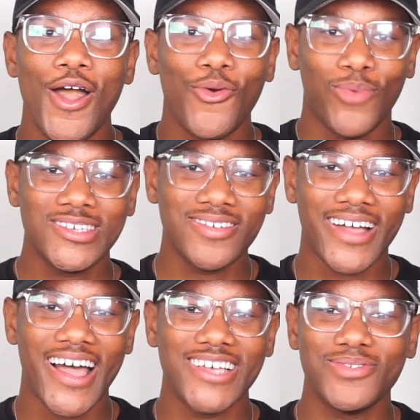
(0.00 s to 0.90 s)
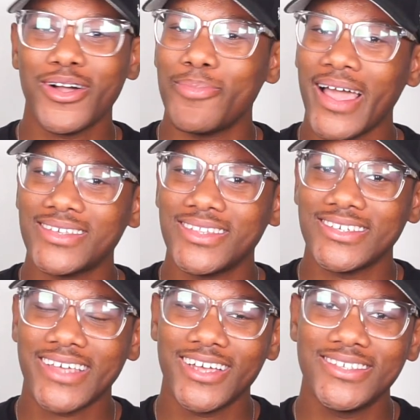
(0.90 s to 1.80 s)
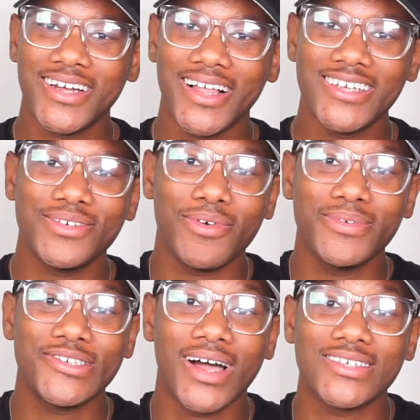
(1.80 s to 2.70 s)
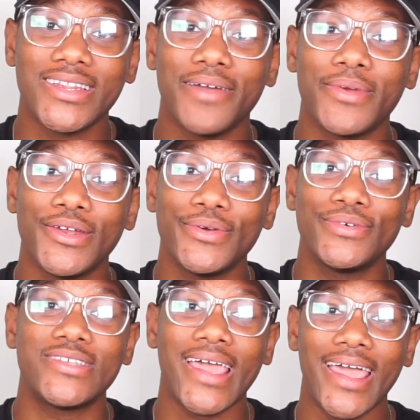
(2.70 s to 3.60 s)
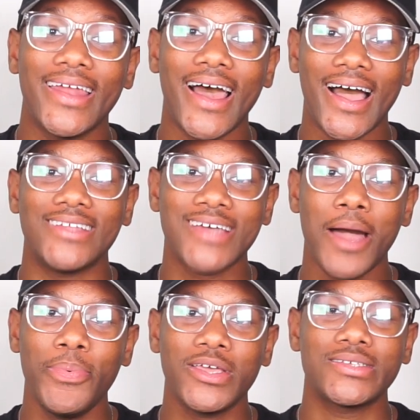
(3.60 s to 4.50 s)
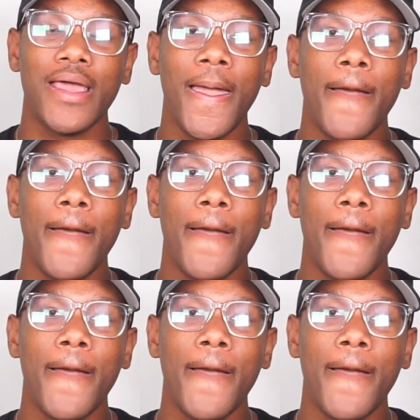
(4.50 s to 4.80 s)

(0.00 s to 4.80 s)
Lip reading: What's up, guys? Welcome back to the Skeleton Closet, where we talk celebrity news and hot topics.